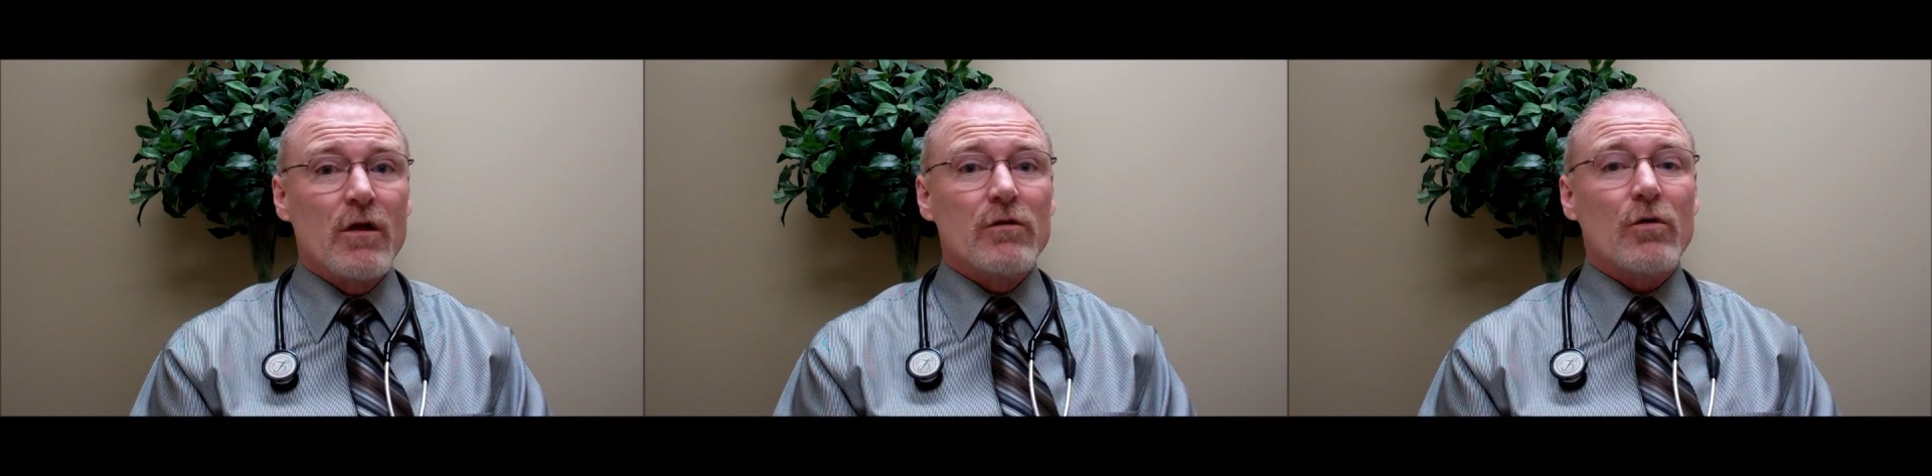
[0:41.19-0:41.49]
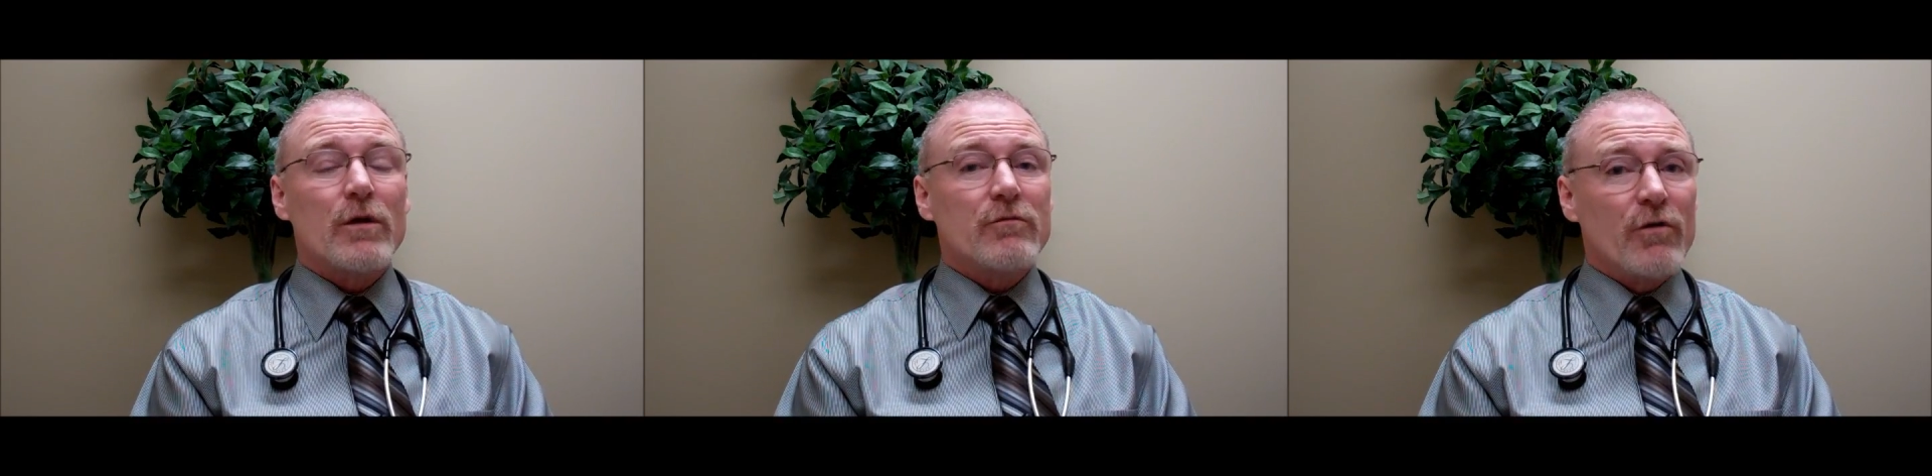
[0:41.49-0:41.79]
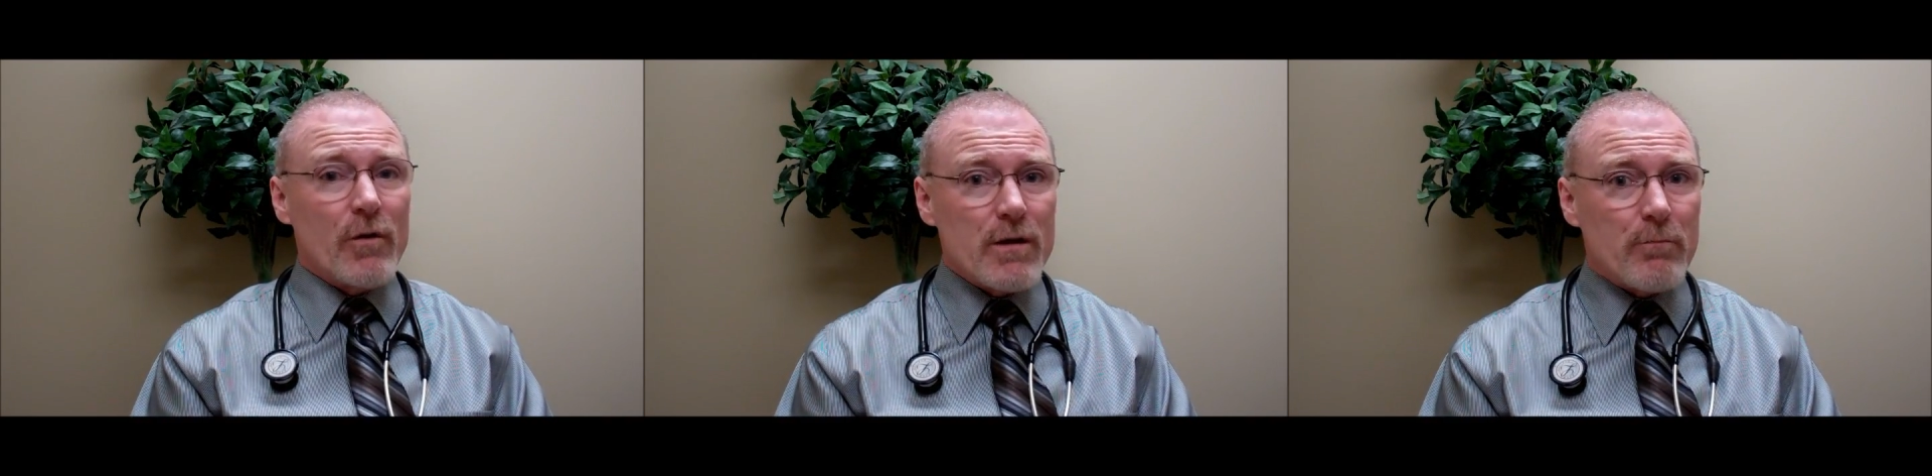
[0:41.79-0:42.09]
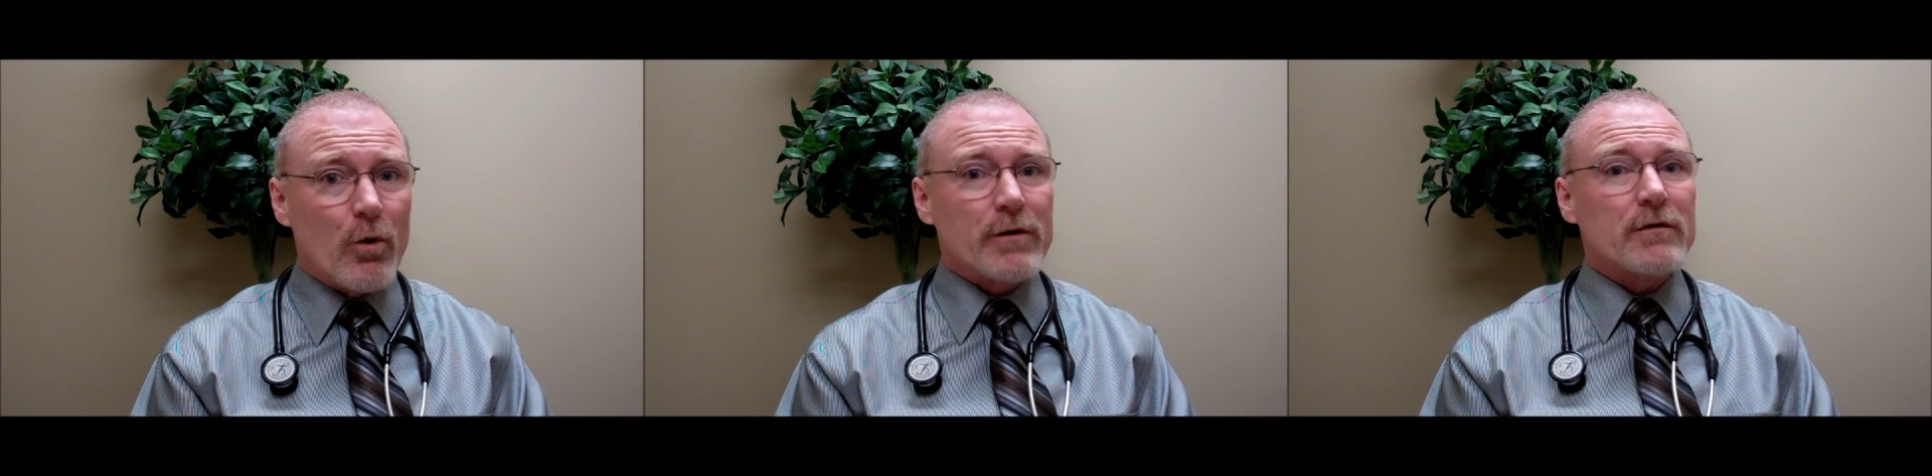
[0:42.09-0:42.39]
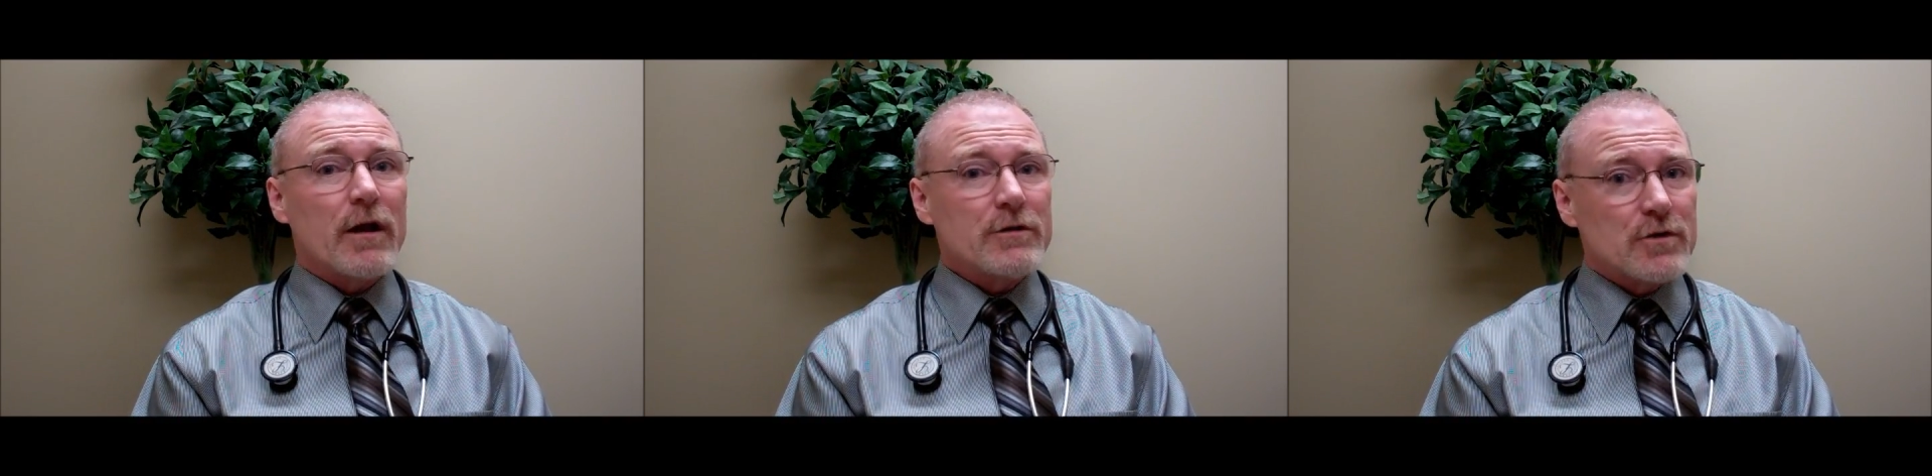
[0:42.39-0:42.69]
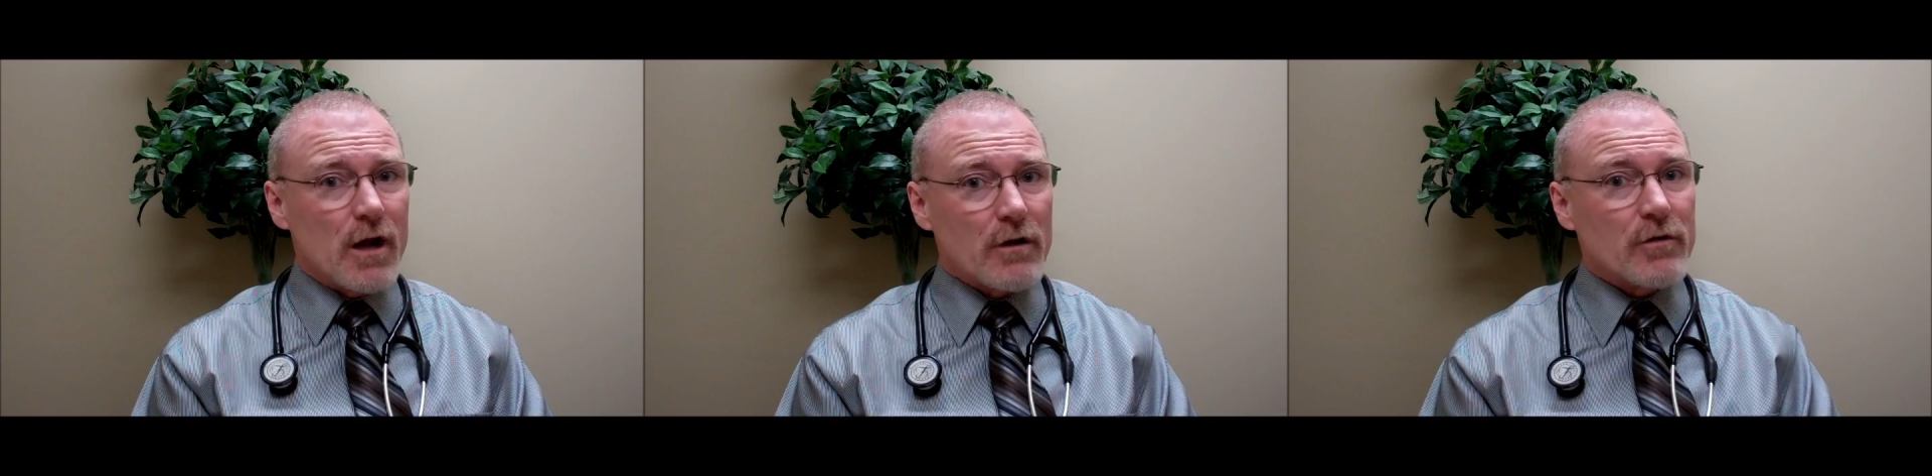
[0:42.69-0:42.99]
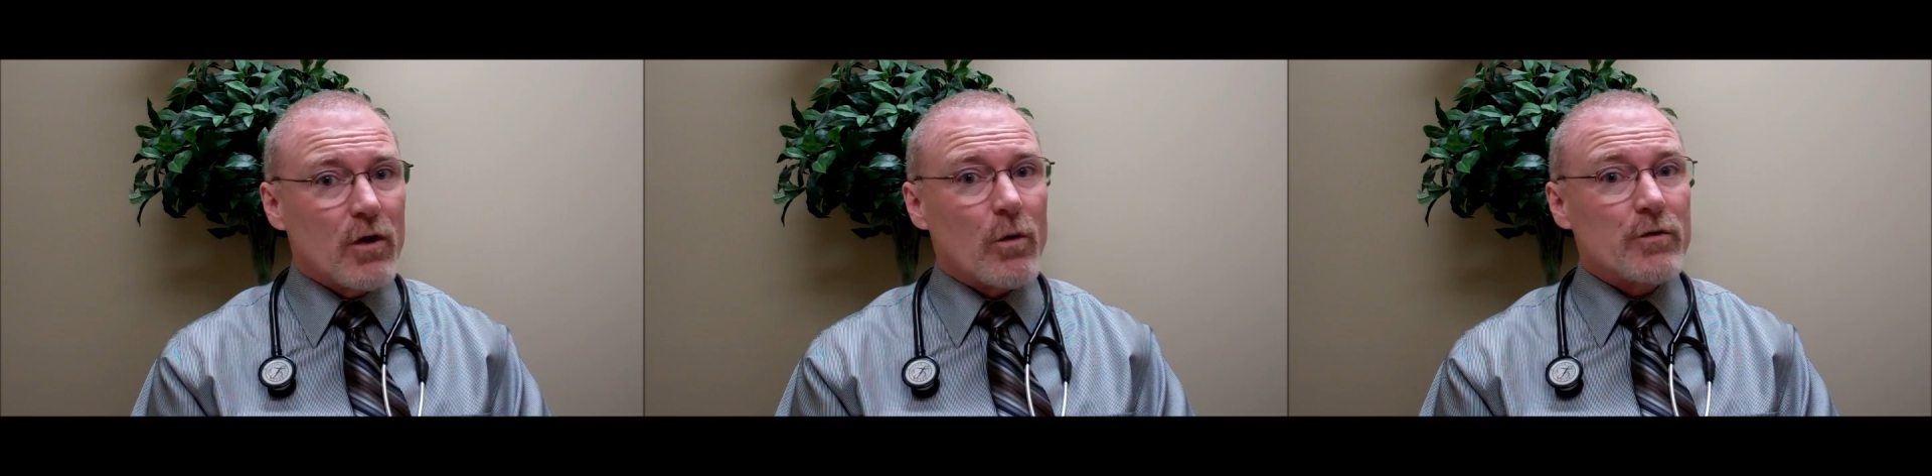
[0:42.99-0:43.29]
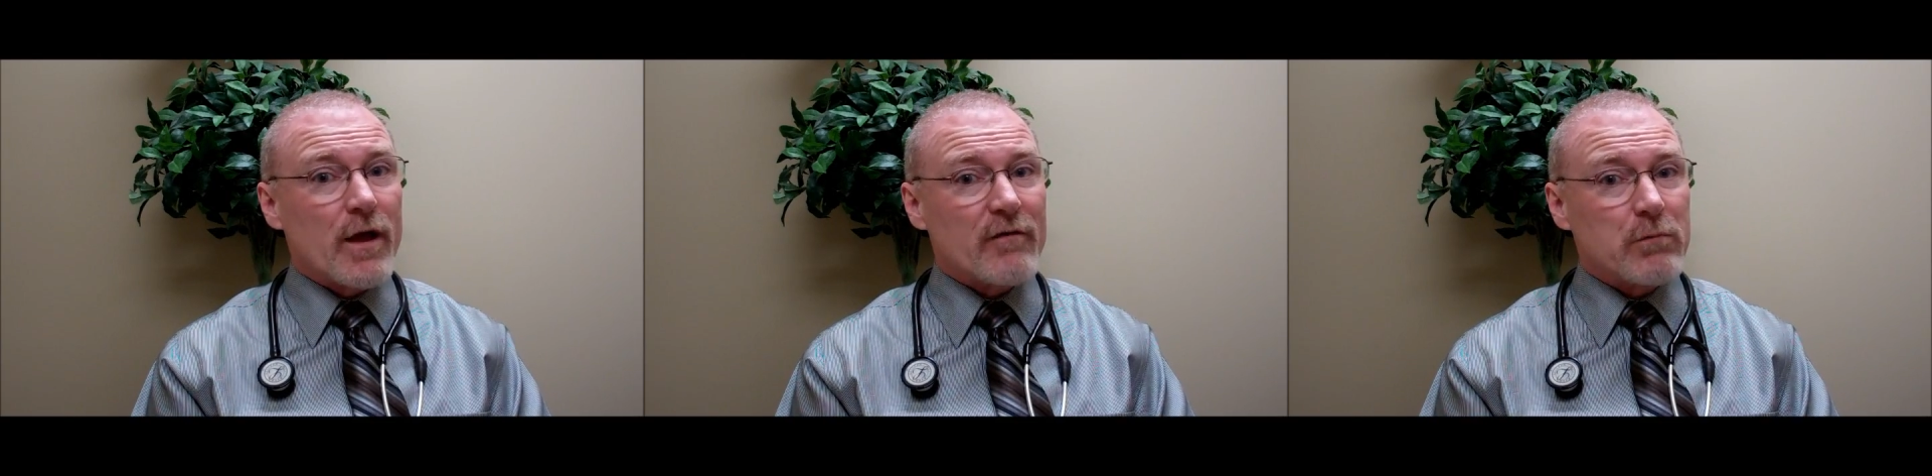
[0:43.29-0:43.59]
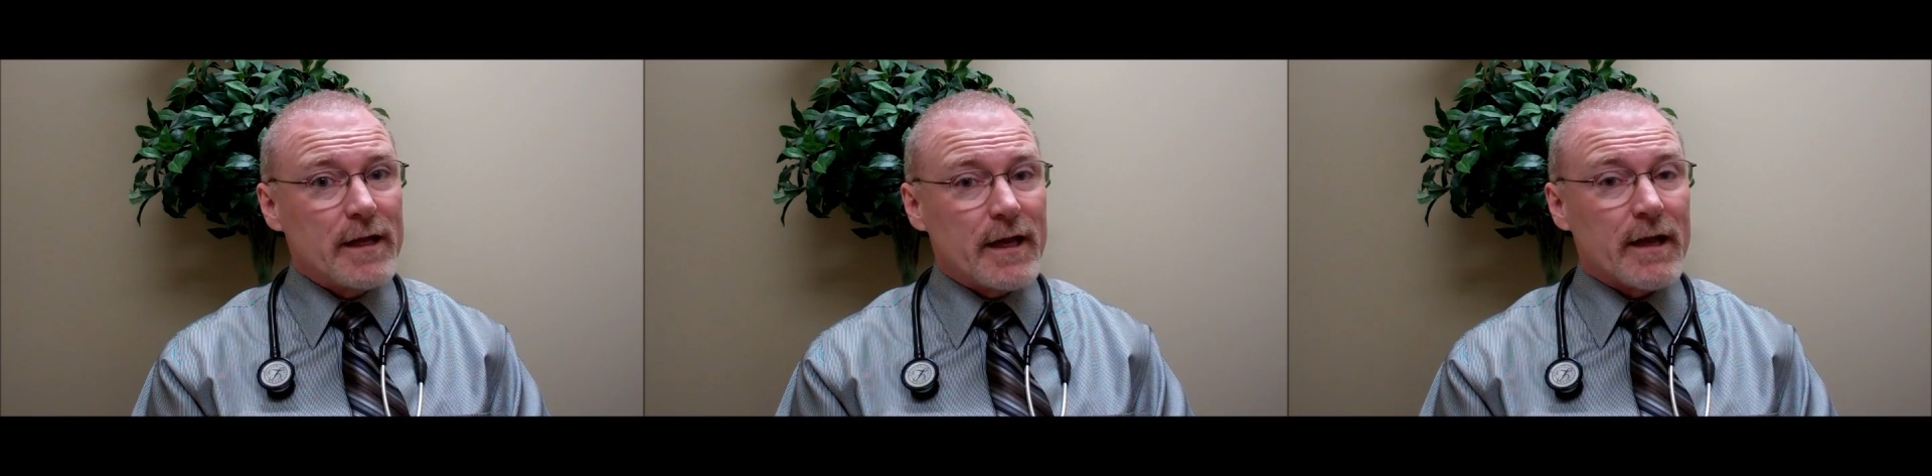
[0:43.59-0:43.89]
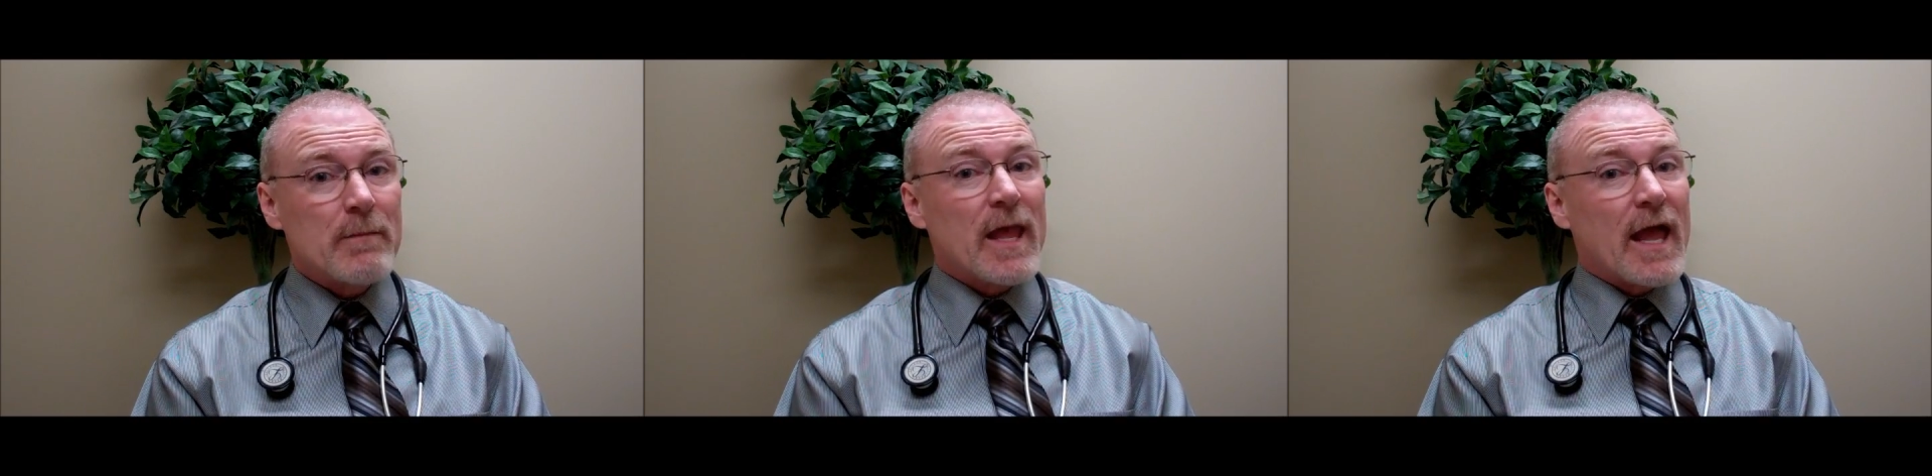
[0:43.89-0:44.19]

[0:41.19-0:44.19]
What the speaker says: So it's very important to let your doctor know when you have bleeding,